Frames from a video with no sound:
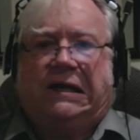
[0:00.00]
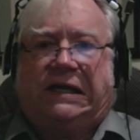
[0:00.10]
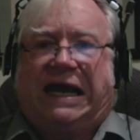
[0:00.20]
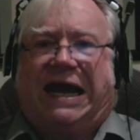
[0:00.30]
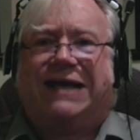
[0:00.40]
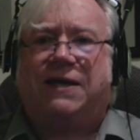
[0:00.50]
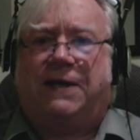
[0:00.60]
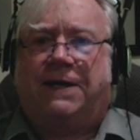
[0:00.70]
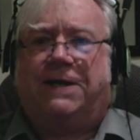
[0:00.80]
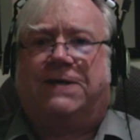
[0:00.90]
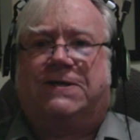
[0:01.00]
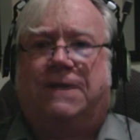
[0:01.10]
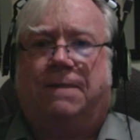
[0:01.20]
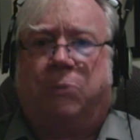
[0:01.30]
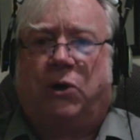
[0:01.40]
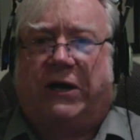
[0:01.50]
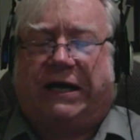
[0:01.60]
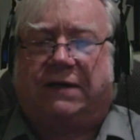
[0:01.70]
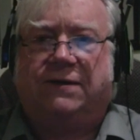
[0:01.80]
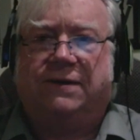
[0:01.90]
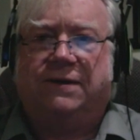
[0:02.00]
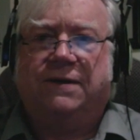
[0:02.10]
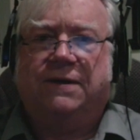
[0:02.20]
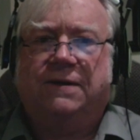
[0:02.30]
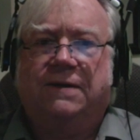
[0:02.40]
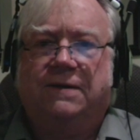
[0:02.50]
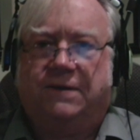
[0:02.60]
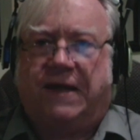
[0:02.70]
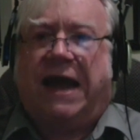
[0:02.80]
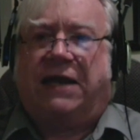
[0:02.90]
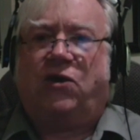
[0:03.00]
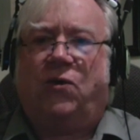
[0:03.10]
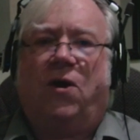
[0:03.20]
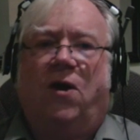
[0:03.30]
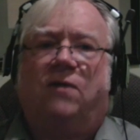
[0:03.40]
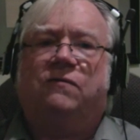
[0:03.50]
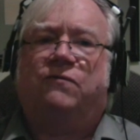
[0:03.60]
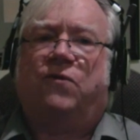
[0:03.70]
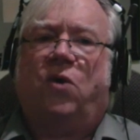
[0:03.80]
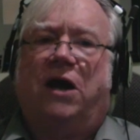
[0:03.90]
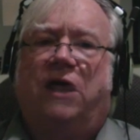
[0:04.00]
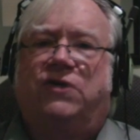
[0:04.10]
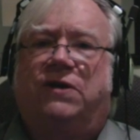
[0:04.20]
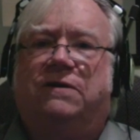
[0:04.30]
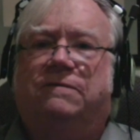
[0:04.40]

Get his book. Thank you all for watching.